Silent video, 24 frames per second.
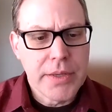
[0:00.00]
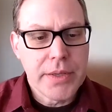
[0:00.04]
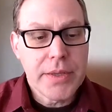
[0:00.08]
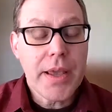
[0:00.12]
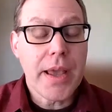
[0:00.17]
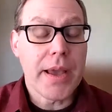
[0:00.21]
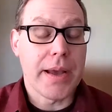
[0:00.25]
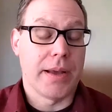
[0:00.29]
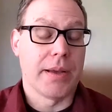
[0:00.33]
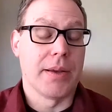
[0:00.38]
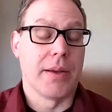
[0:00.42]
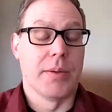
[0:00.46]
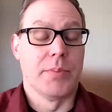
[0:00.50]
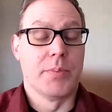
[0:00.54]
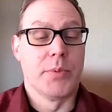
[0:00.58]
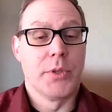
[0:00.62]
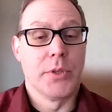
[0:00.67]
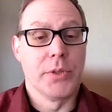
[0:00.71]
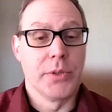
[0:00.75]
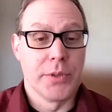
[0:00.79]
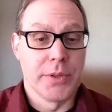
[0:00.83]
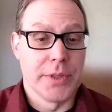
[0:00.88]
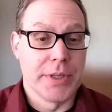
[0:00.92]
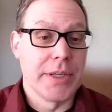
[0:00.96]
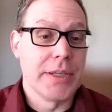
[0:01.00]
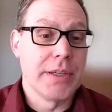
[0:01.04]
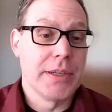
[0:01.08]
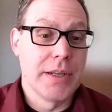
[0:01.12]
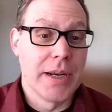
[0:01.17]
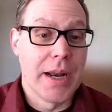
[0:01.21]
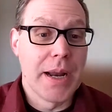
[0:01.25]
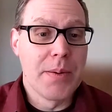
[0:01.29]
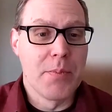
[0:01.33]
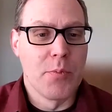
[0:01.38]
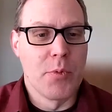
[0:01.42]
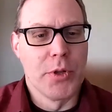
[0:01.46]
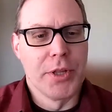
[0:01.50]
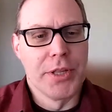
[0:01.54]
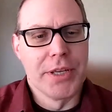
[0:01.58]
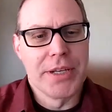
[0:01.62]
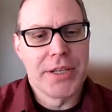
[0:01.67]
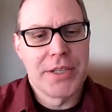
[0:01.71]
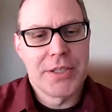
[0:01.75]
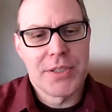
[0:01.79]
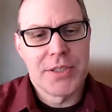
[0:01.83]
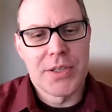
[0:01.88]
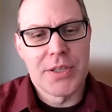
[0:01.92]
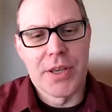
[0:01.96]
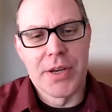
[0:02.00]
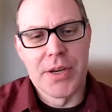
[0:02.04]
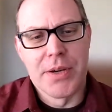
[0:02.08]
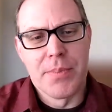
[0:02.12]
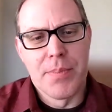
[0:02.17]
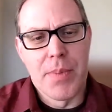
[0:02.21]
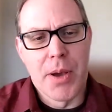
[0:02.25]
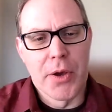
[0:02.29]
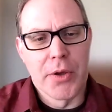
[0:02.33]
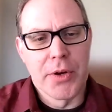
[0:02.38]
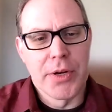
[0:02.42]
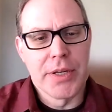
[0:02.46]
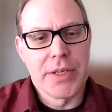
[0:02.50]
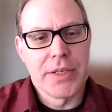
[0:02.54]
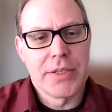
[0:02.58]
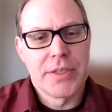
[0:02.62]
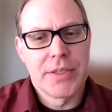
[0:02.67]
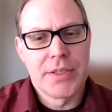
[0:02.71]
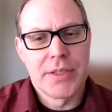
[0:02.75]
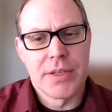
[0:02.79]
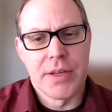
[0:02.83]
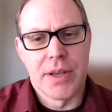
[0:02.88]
Yeah, absolutely. And I am really excited about it.